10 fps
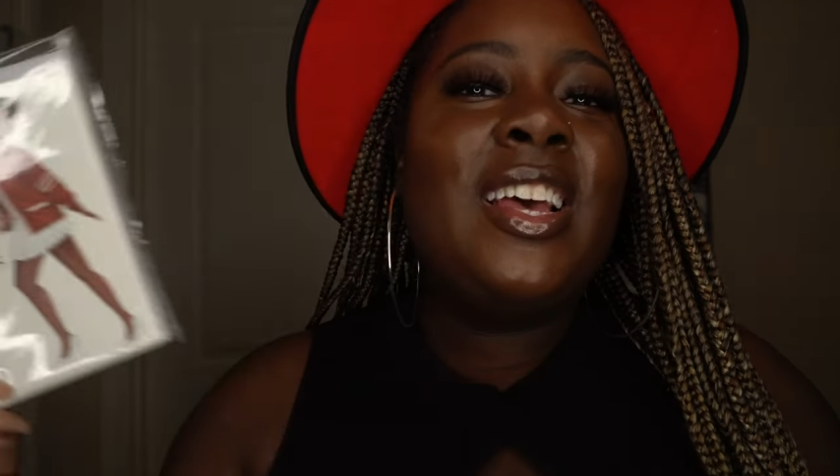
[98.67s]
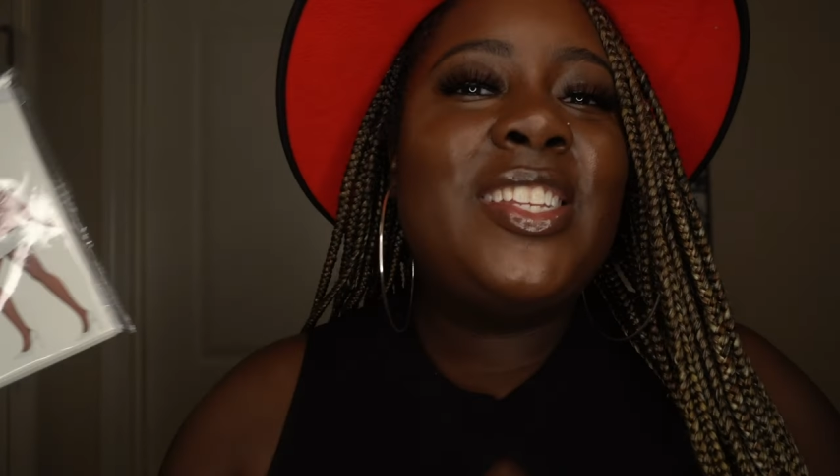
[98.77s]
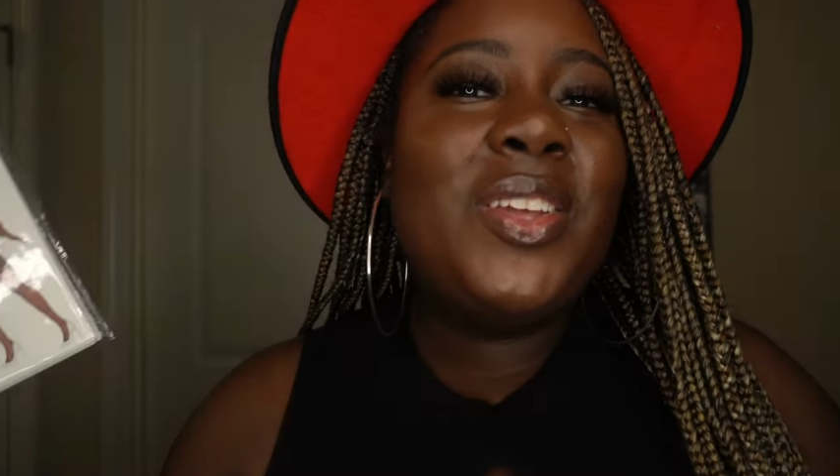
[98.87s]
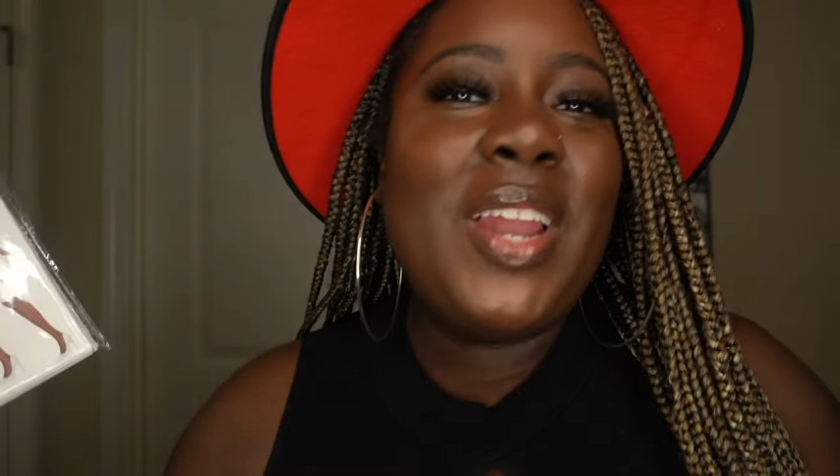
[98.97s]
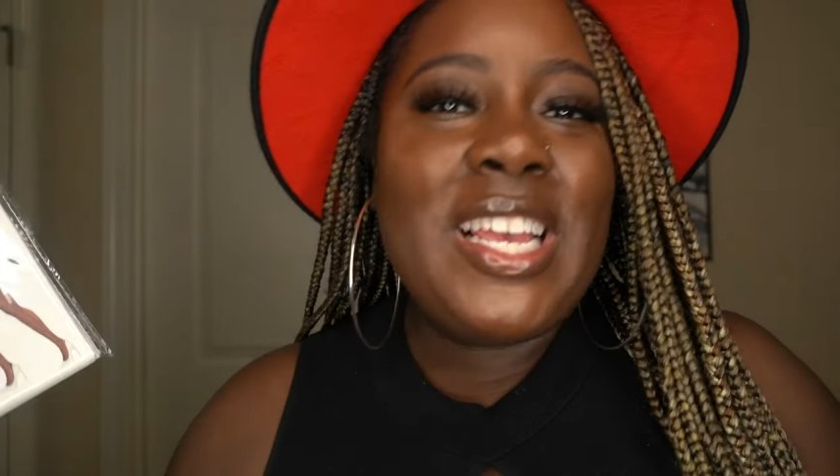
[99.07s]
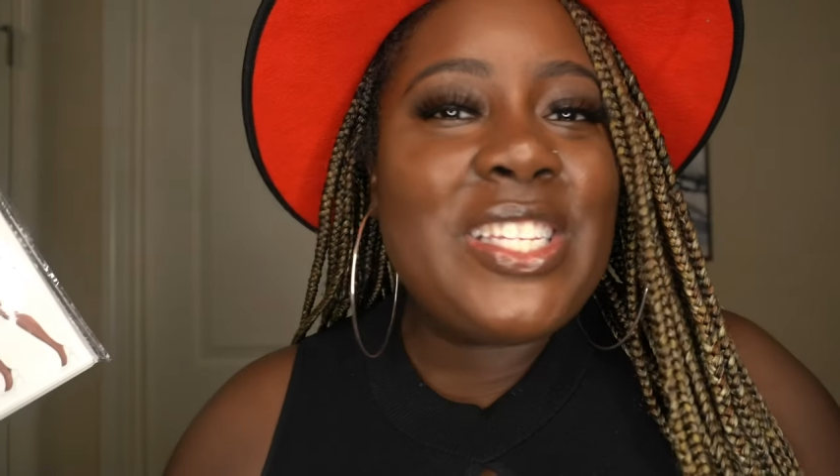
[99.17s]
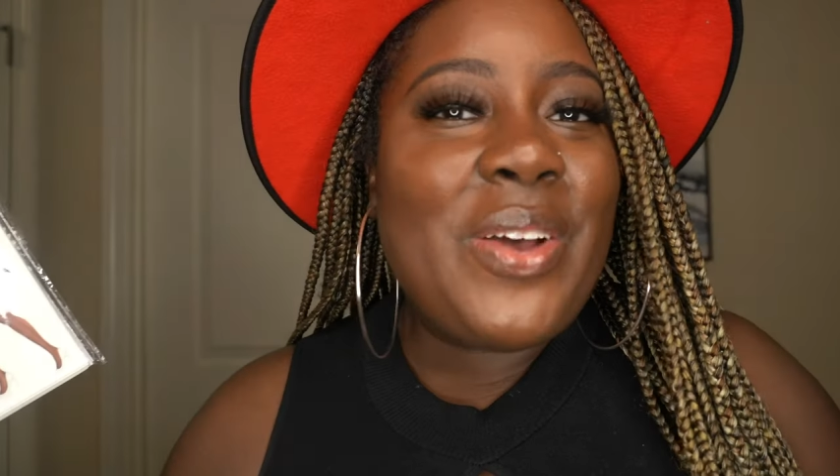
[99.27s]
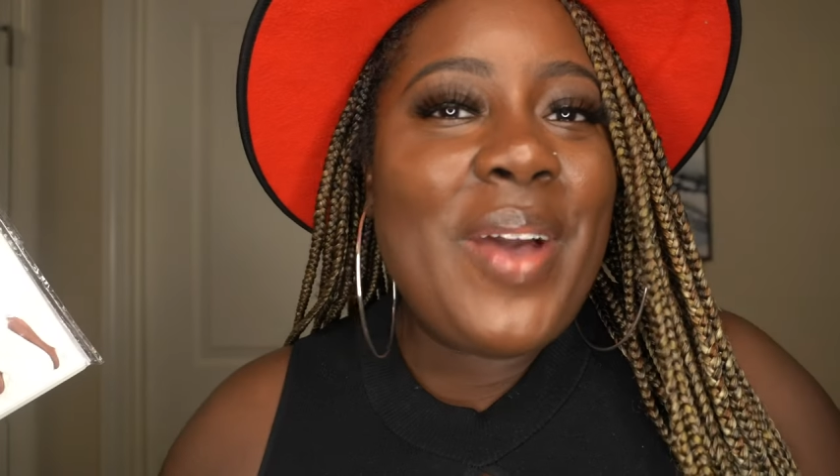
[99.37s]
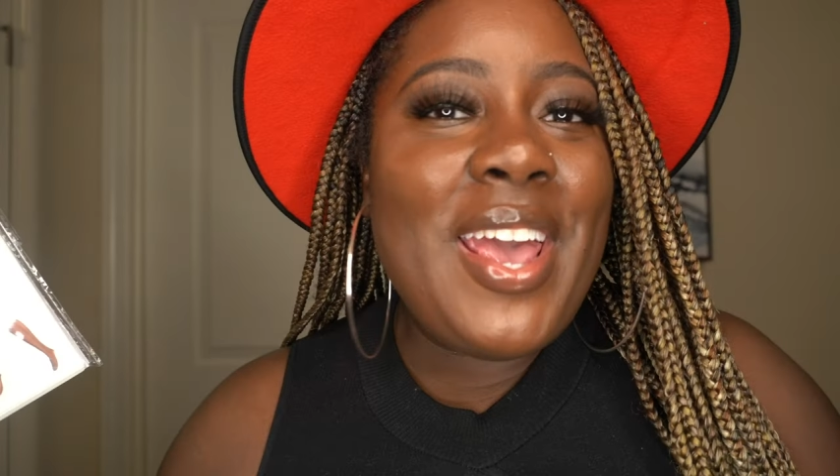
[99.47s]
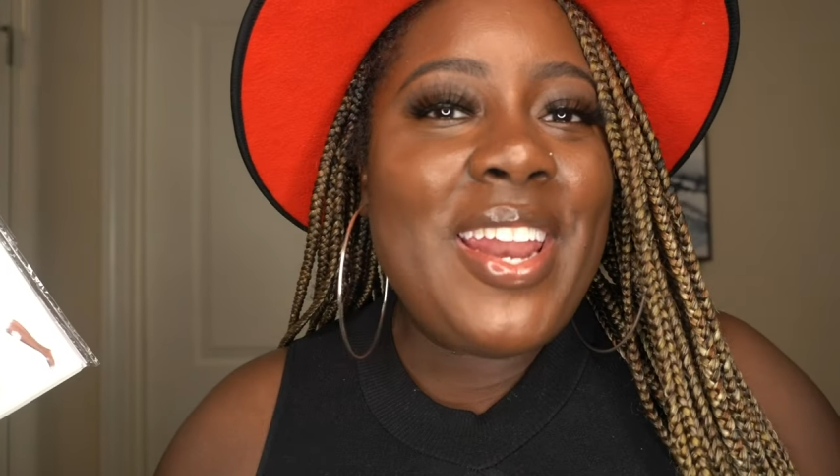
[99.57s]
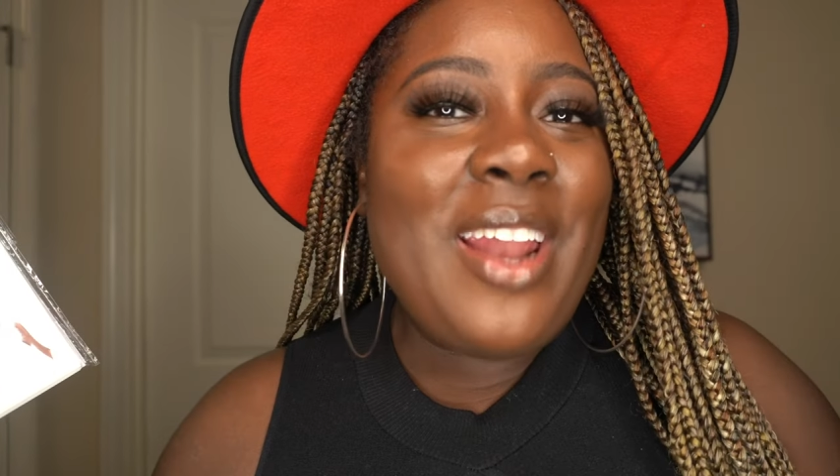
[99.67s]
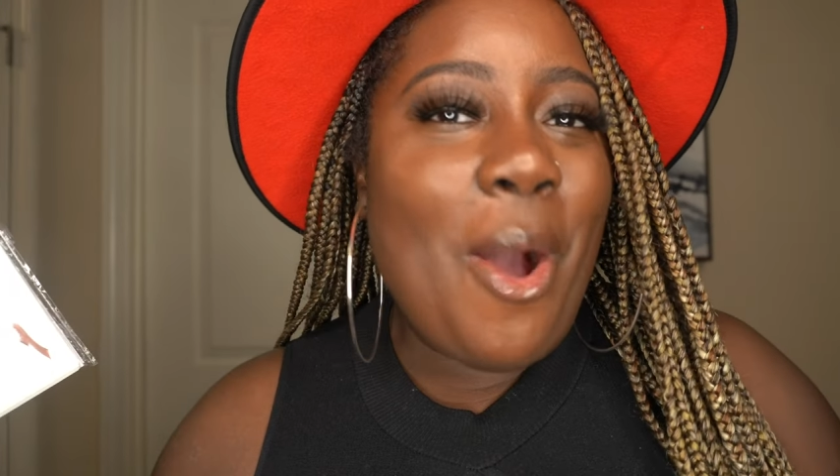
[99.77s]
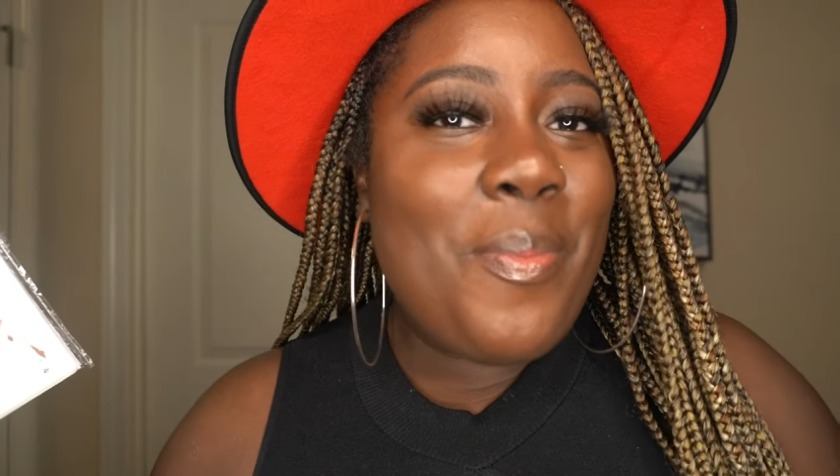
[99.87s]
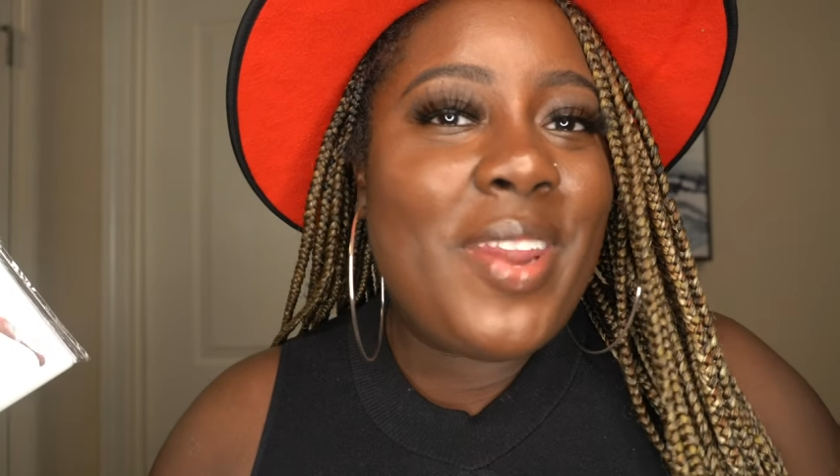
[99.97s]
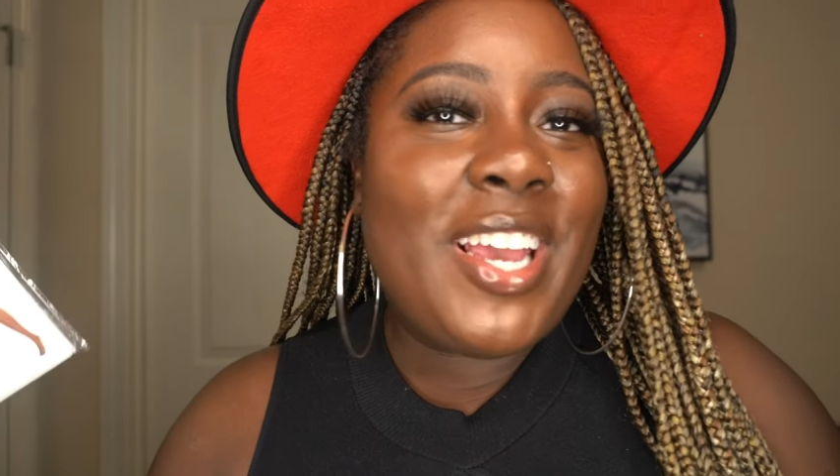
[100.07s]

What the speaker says: So let's go ahead and open it,